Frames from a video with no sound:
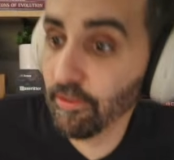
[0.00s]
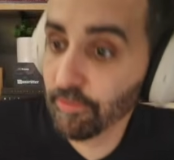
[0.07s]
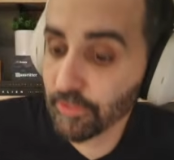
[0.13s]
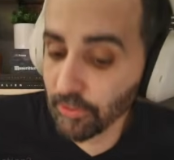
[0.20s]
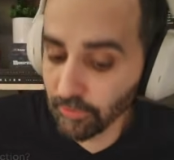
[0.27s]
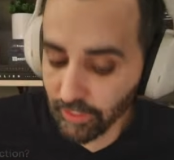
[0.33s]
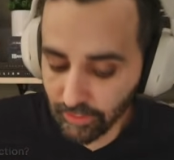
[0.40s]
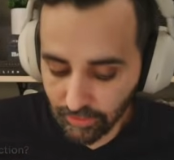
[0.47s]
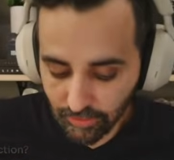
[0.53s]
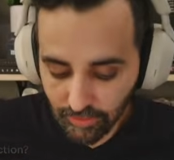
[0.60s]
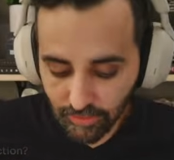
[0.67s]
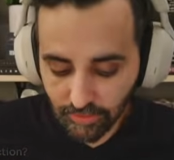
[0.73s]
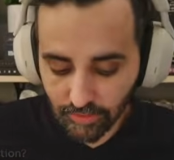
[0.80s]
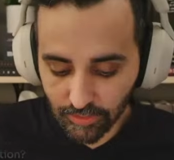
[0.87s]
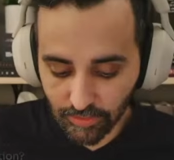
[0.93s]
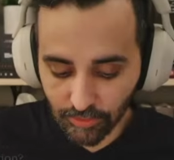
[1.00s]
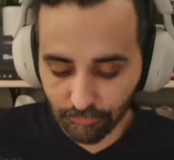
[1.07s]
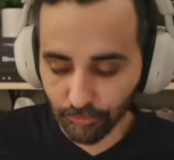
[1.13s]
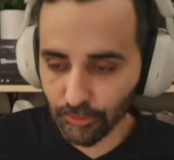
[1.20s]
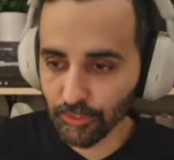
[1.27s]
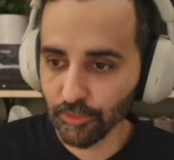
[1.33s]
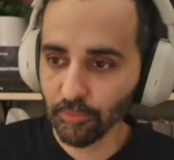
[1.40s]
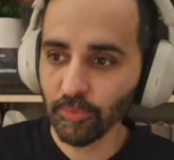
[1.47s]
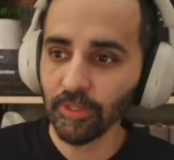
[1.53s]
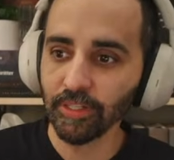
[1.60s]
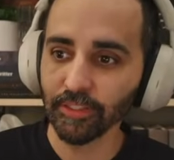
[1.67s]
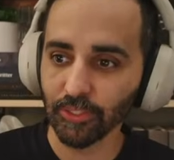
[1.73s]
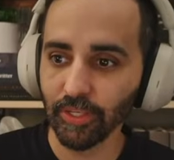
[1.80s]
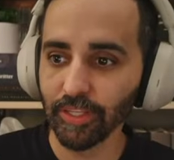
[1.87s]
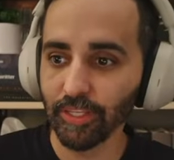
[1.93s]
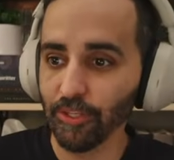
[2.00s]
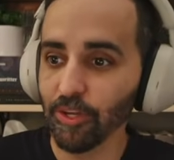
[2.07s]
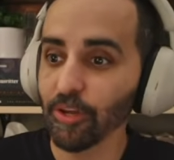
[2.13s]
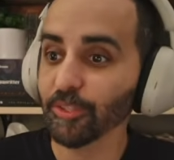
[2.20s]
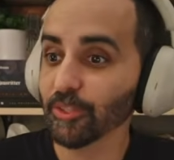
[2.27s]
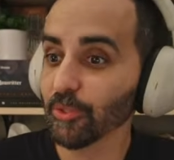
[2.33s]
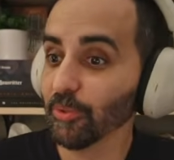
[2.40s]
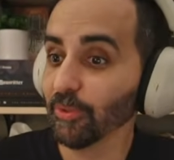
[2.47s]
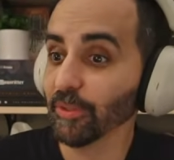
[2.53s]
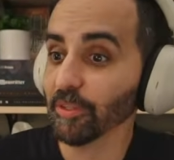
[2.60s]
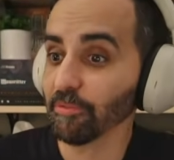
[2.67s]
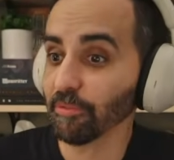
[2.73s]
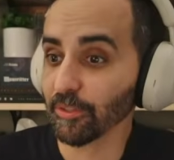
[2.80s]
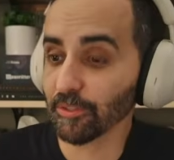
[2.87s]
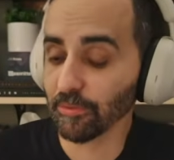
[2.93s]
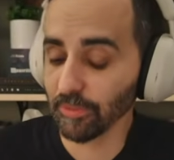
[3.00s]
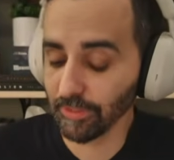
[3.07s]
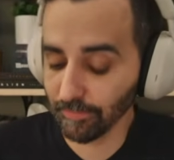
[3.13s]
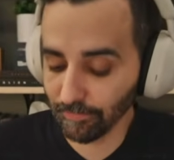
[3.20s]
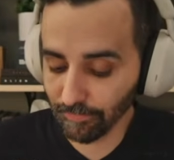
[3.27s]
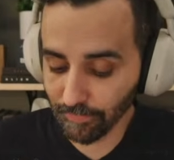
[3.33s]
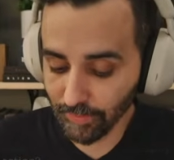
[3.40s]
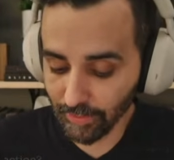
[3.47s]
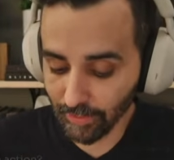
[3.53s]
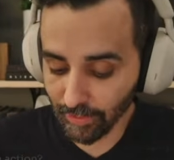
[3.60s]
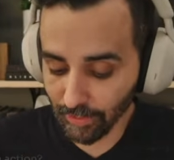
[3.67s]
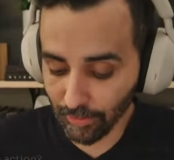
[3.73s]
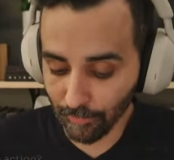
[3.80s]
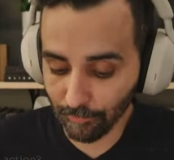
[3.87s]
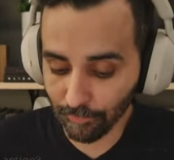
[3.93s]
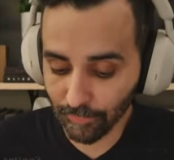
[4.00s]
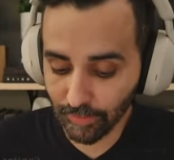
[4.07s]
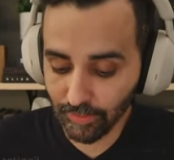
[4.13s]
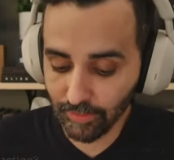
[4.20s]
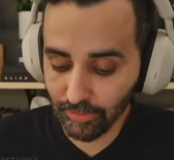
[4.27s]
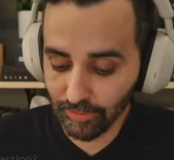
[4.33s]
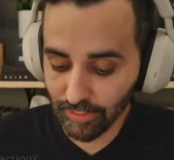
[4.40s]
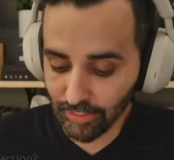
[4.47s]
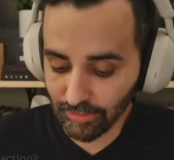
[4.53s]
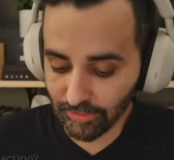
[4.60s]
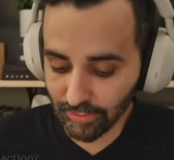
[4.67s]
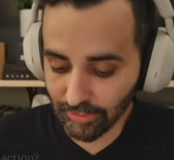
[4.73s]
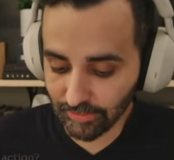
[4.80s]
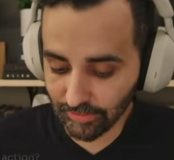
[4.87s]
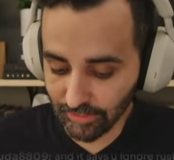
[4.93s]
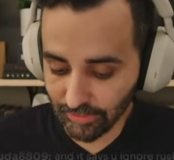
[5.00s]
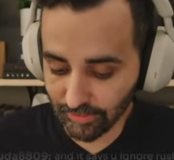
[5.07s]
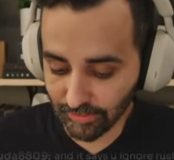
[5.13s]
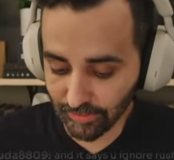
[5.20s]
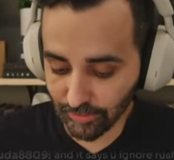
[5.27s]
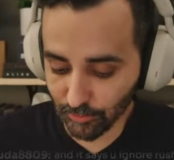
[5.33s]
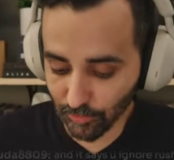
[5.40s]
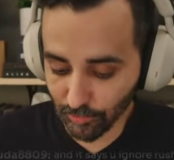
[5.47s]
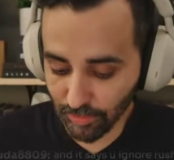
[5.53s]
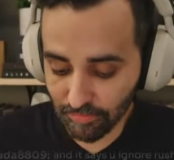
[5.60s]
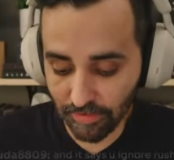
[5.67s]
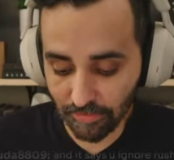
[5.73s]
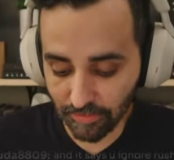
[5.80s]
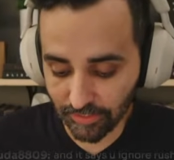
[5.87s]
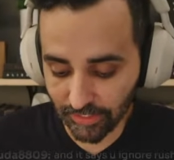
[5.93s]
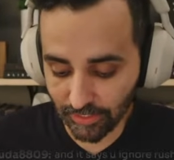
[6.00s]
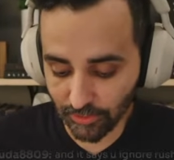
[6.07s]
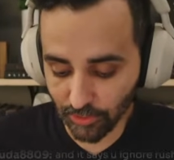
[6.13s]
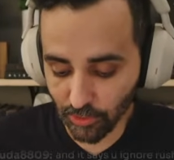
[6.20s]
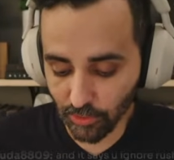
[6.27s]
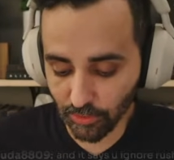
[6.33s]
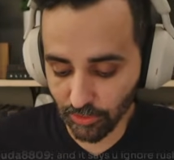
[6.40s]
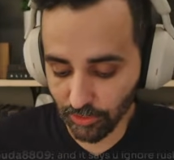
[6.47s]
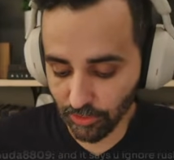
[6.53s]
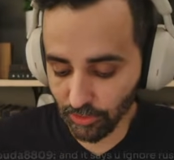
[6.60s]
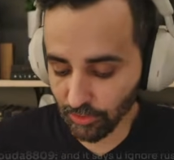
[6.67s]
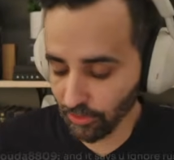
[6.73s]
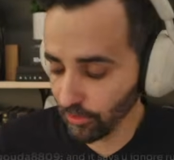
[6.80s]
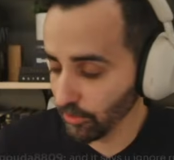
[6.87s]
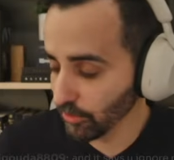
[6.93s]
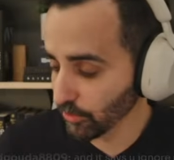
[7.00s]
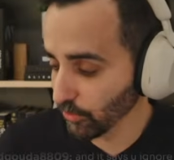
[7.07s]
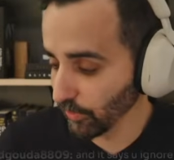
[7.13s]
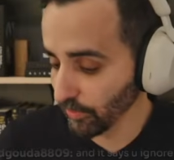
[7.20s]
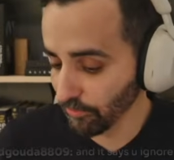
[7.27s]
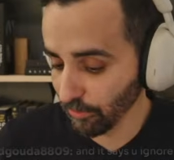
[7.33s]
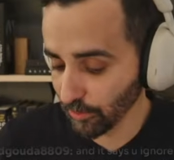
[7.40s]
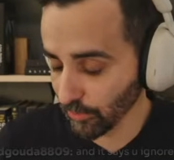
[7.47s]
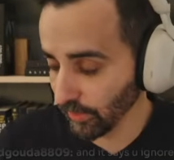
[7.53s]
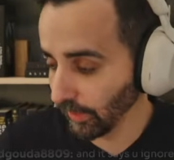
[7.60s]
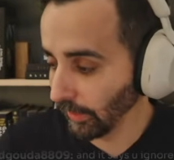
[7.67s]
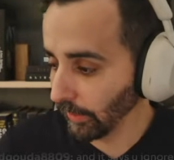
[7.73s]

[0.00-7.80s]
so like the version 1, so like you go to school in the first one, is one of my favorite things. You go to school in the first one.